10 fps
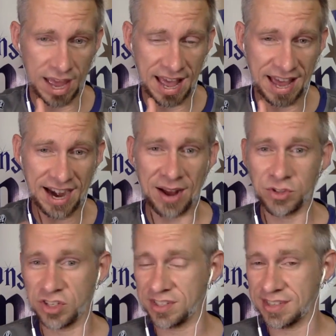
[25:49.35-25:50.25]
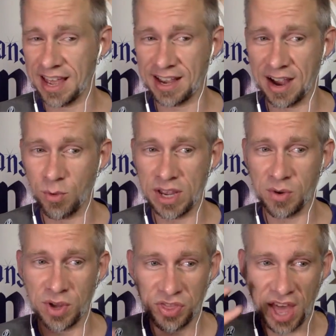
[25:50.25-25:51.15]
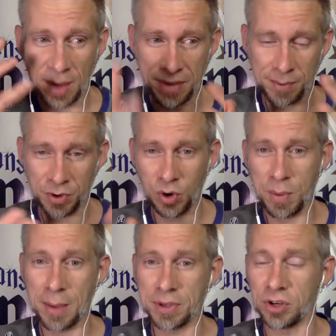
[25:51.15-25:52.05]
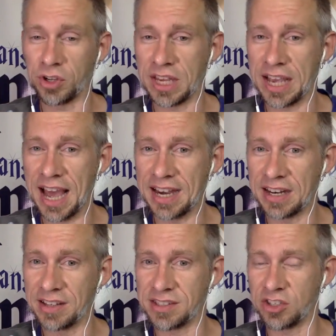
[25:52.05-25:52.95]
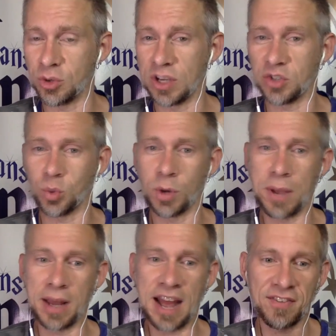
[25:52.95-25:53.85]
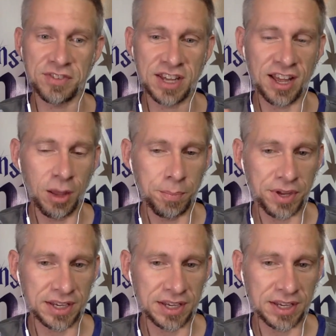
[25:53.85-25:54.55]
and I was just saying, we thought maybe we might be looking at a situation where we might have to help